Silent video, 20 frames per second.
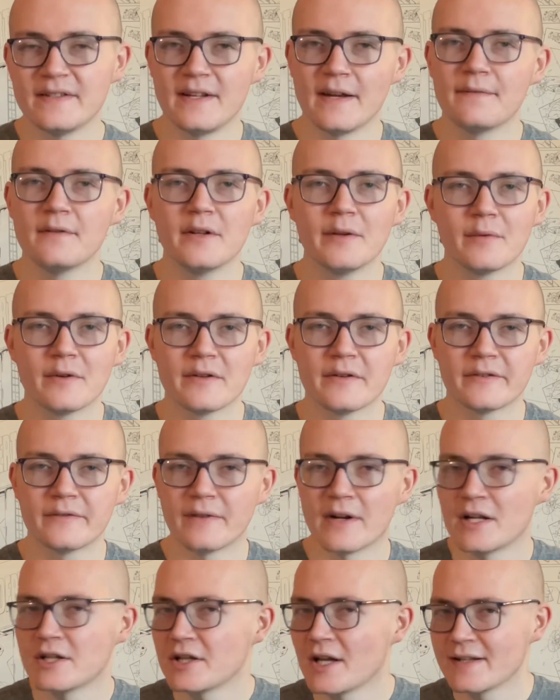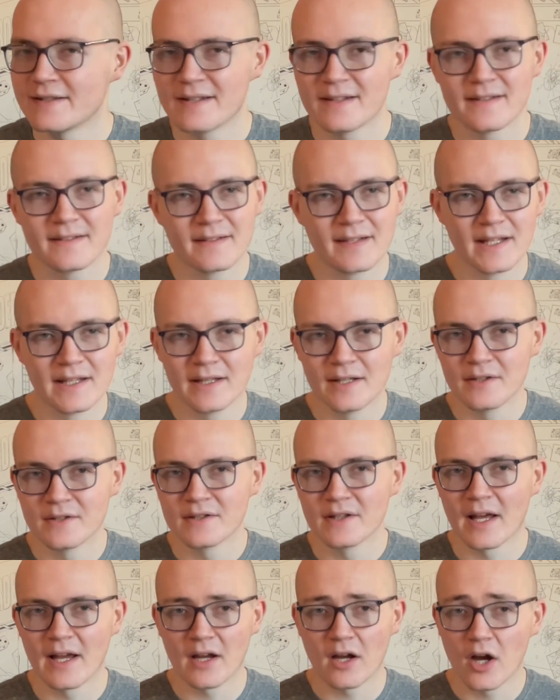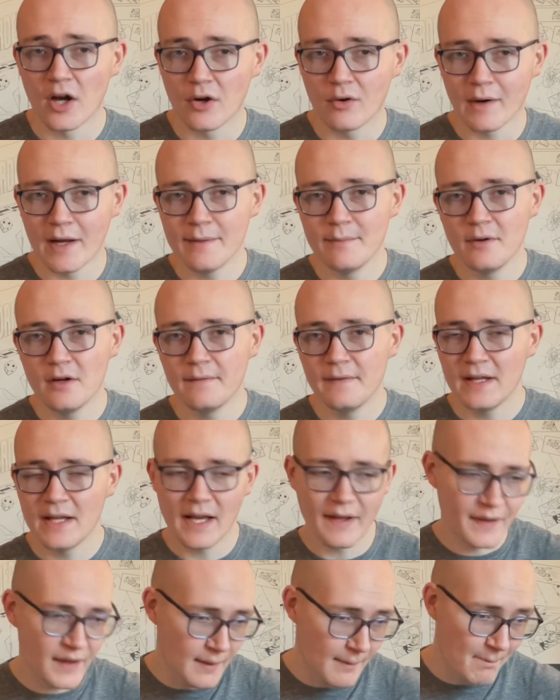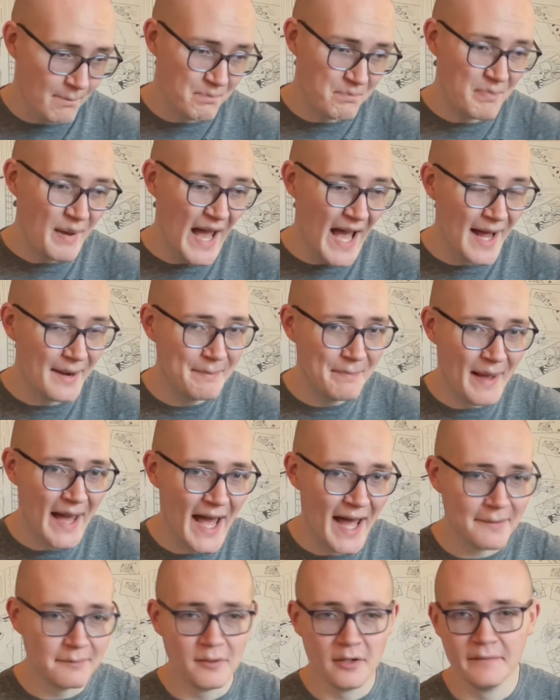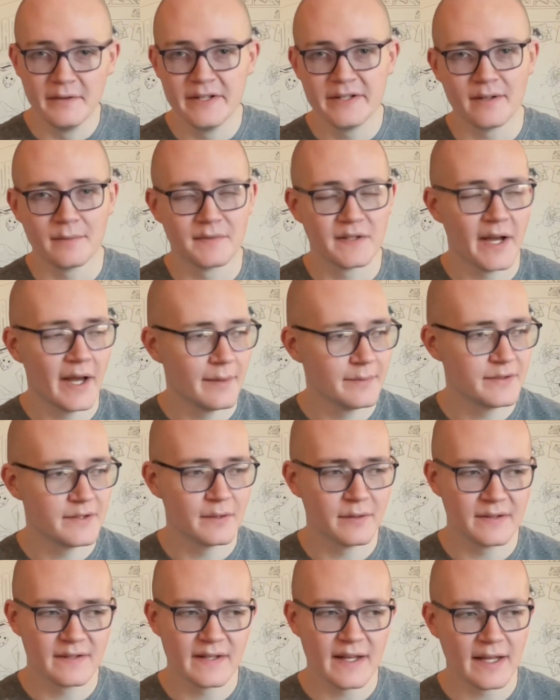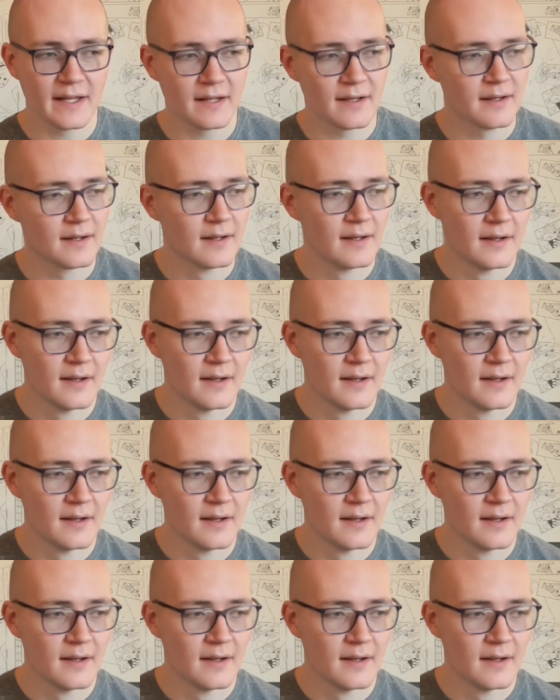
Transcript: definitely one of those franchises that there's like a great movie and then a bad movie sometimes. So it's like,